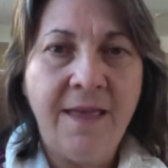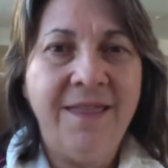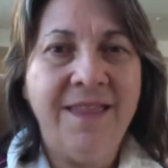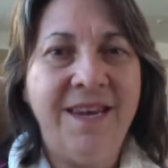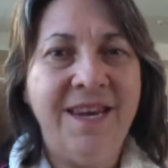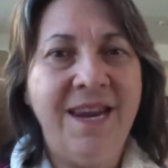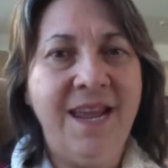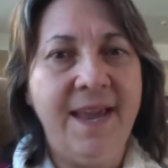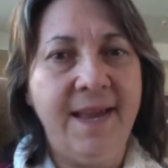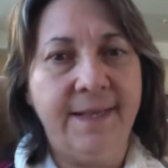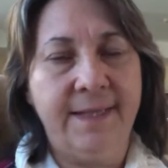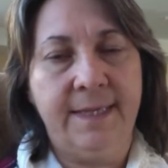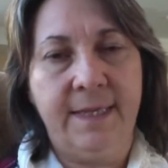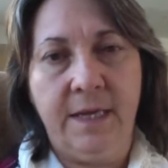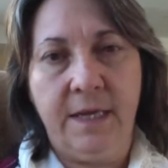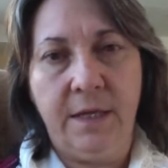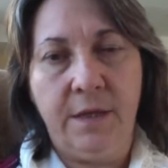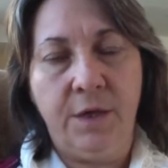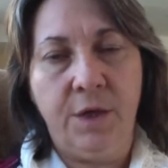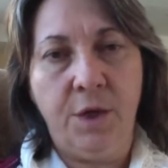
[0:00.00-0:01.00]
The next
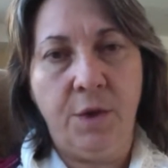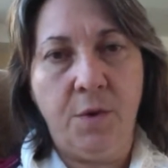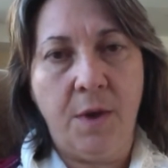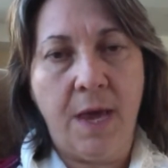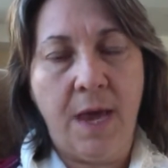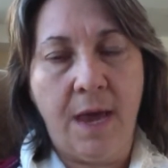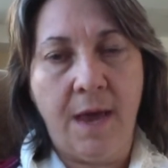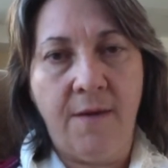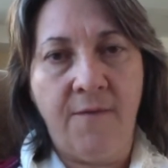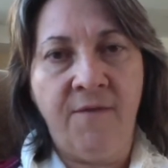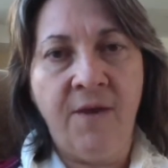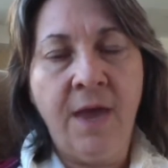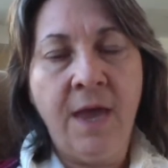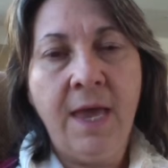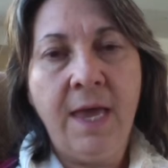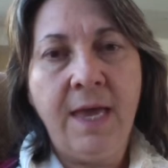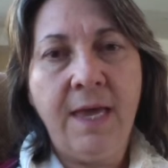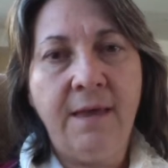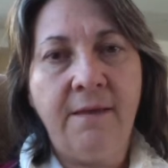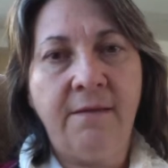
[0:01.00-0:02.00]
thing that you have
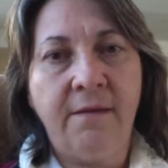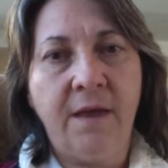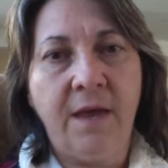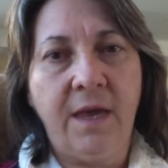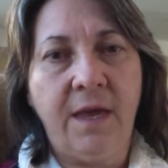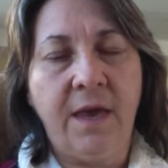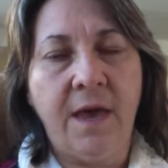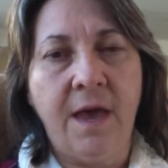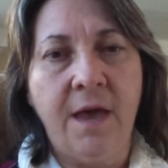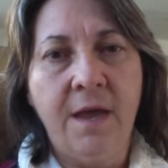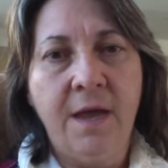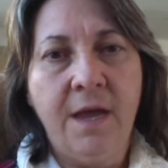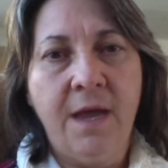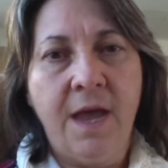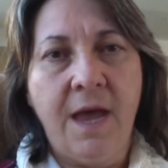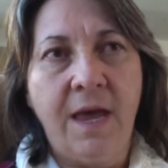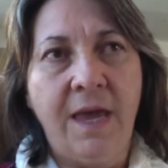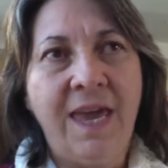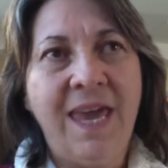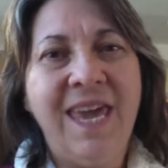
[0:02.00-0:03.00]
is like a
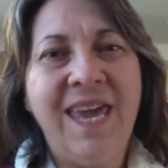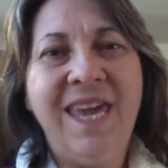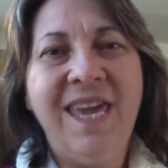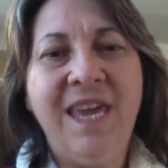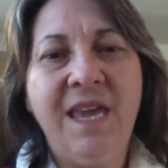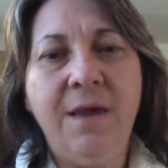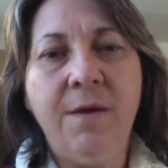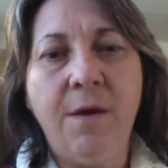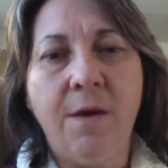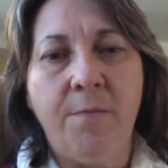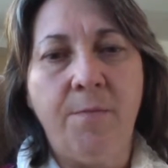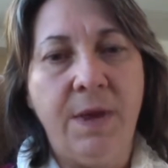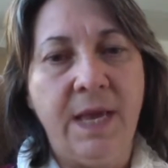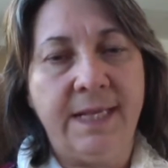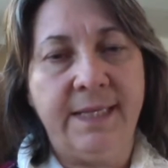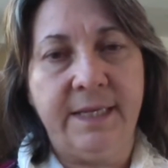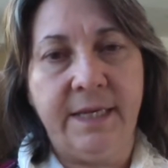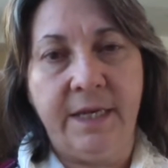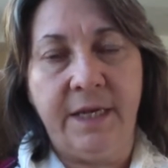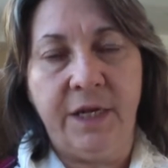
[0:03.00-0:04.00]
key
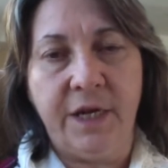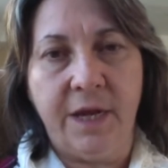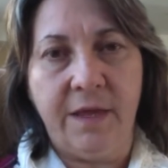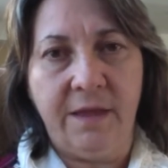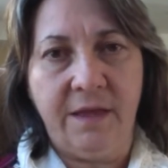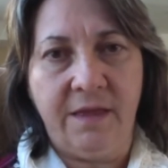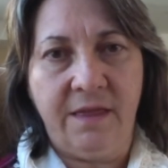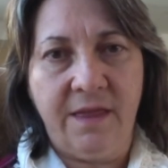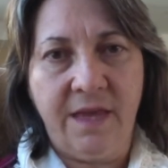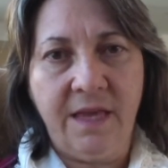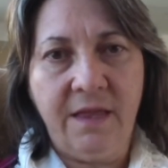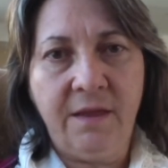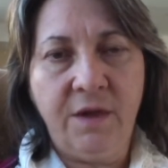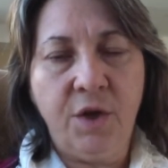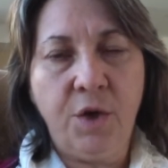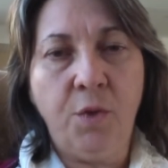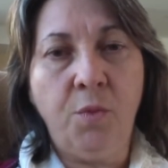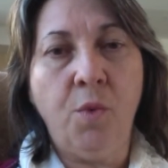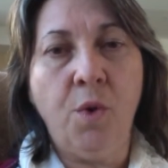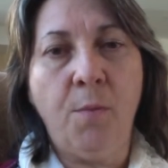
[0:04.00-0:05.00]
message, the thing
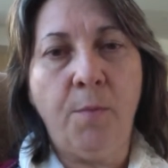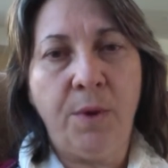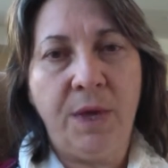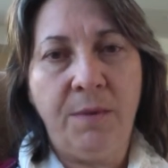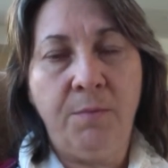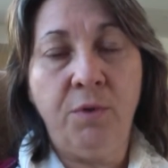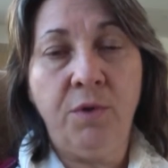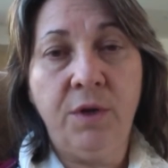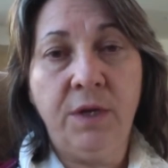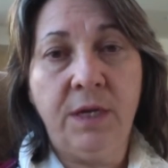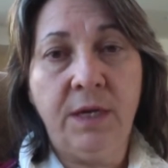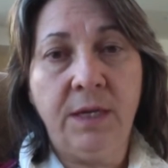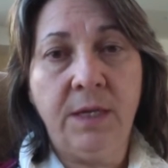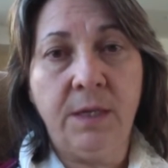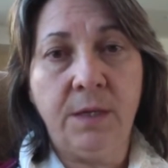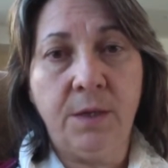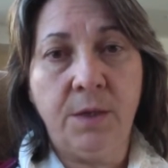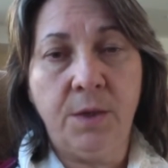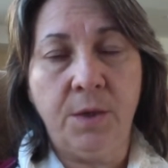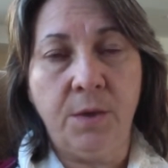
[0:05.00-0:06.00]
that you want people to
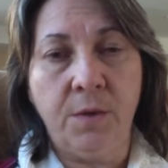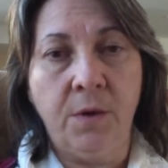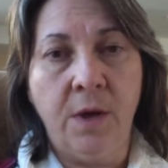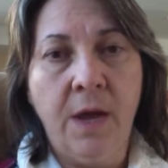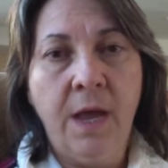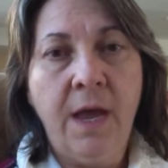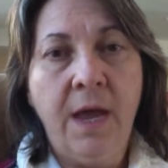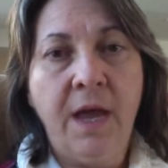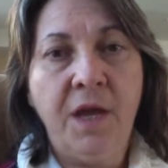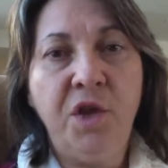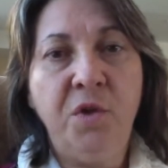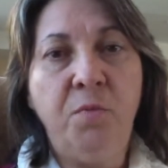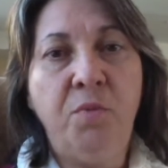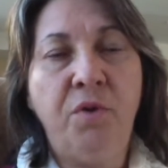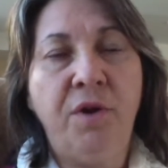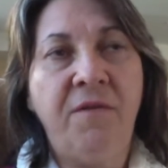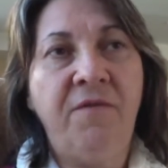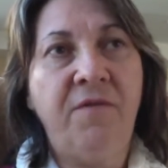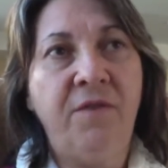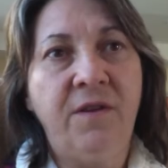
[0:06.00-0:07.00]
listen to, and you
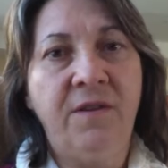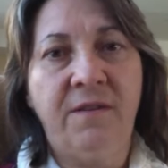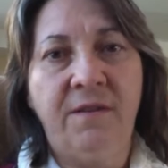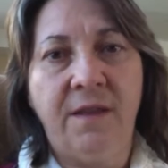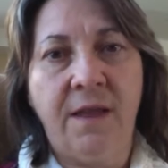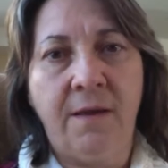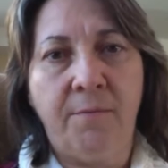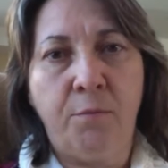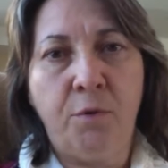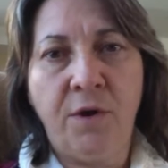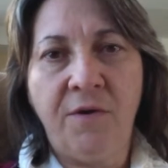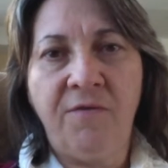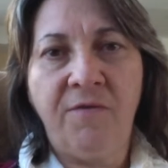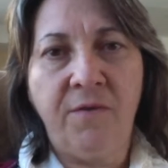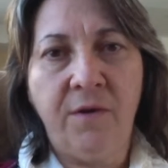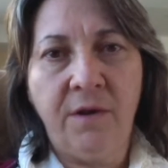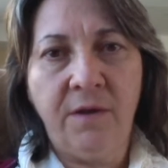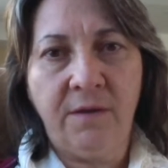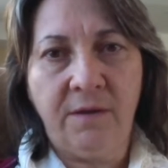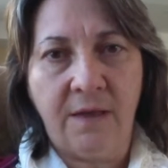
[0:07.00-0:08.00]
preference
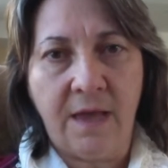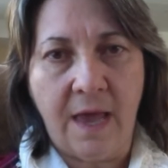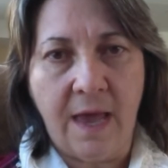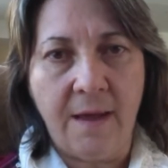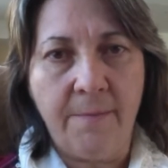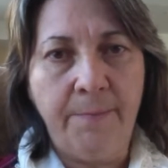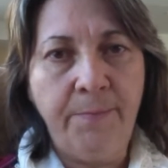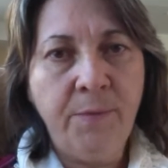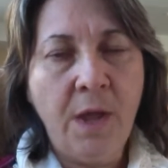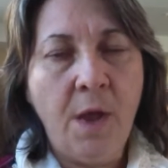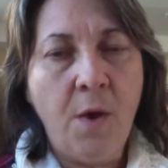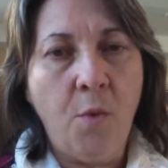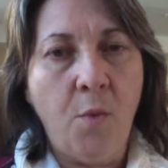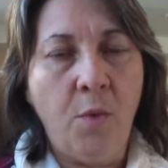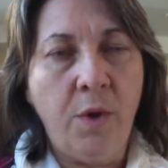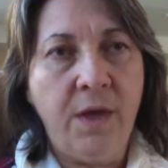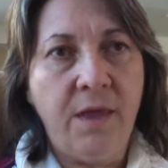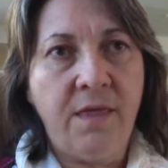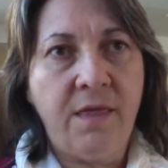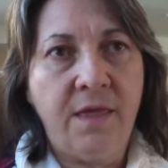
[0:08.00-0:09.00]
that
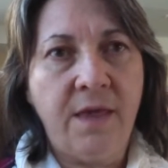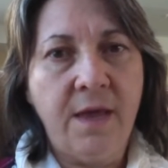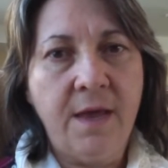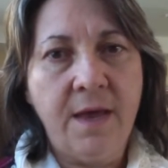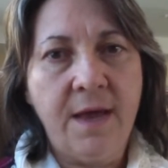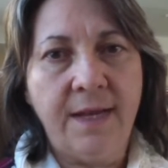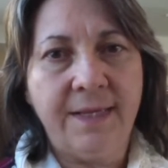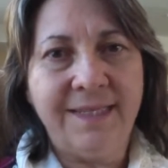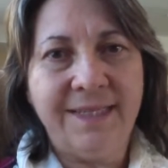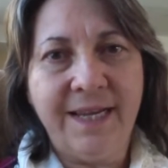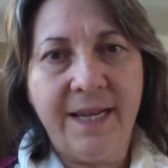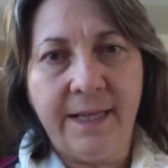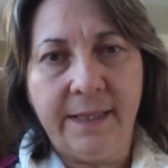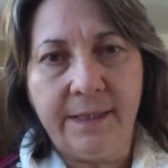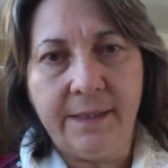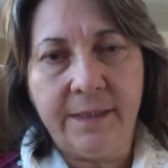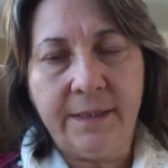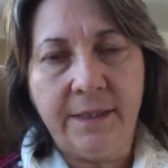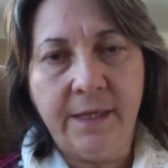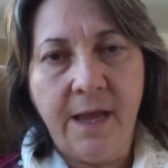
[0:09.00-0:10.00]
with a
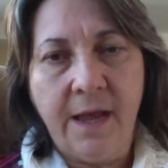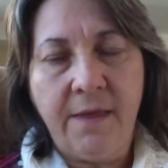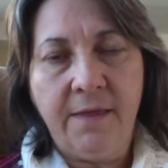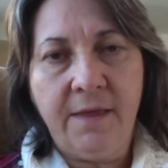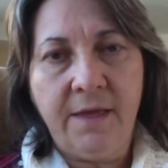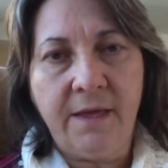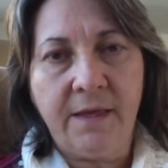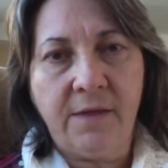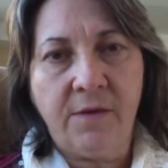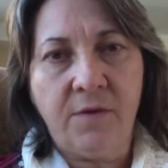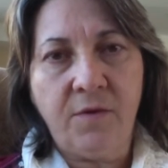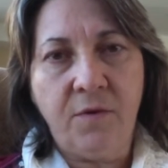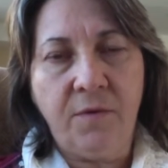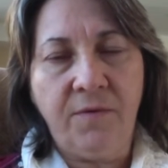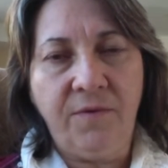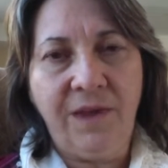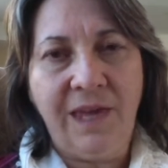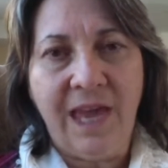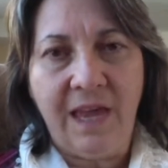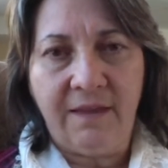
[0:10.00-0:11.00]
sentence that sort
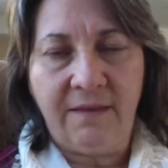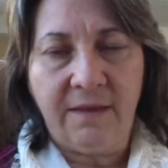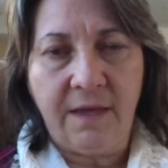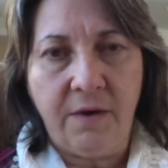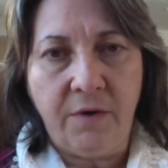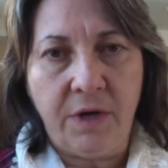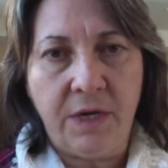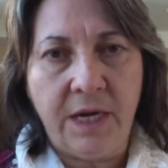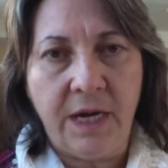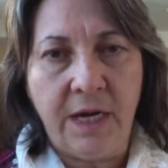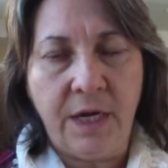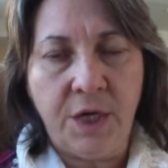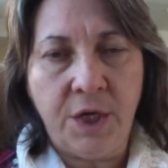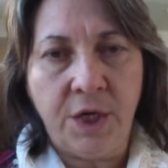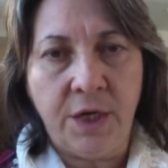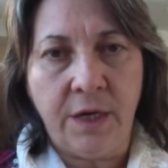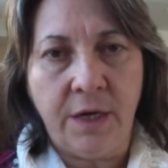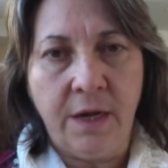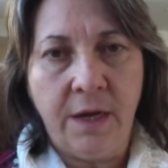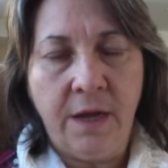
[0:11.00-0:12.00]
of gets their
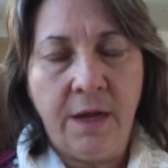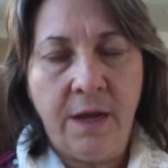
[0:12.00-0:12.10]
attention.